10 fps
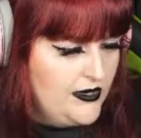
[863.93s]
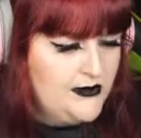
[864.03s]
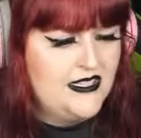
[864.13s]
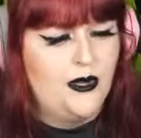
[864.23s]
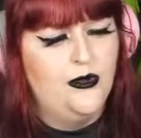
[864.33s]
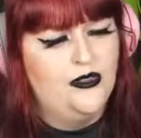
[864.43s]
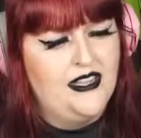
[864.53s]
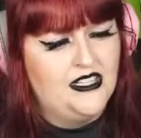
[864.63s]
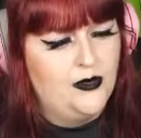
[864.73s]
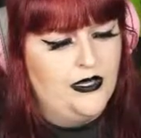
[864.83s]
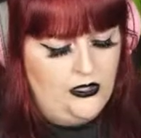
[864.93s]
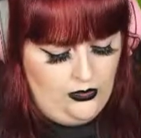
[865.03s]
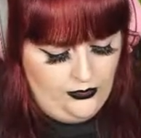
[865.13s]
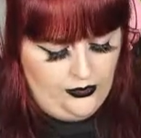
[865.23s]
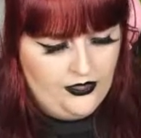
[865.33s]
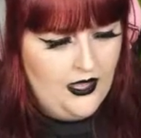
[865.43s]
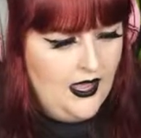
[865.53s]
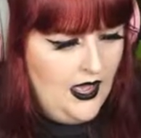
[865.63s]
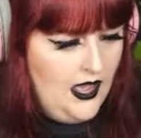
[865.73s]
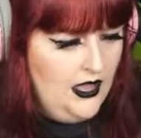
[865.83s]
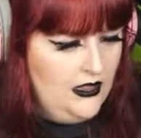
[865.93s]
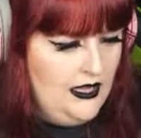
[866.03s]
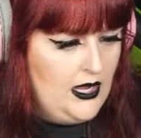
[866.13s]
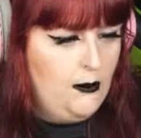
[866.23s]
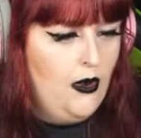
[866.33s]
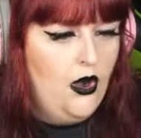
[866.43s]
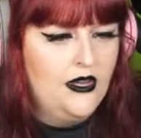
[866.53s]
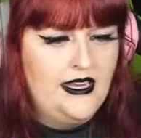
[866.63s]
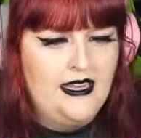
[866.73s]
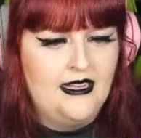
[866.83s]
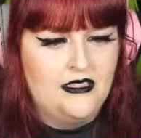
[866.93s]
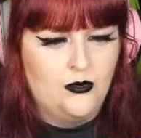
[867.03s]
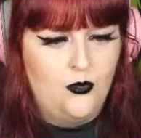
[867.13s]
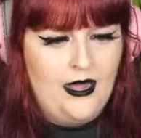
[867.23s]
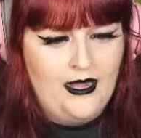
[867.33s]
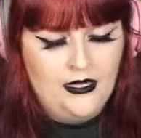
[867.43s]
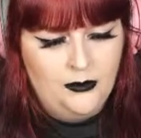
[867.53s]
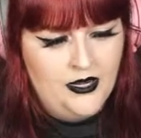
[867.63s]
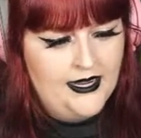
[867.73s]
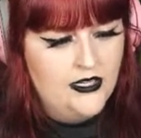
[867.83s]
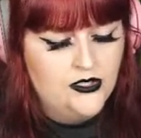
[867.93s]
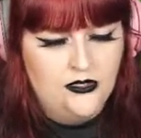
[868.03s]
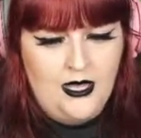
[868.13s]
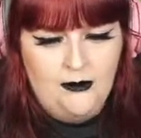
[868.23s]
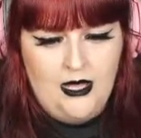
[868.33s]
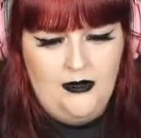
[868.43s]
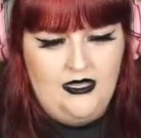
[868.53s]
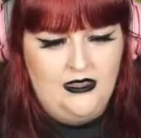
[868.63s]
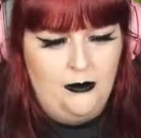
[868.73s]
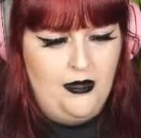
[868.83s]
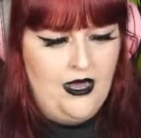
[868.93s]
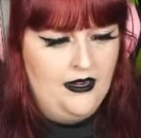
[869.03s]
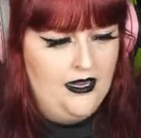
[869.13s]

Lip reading: means I will need to include like a potty as well, but I can do that maybe in the barn.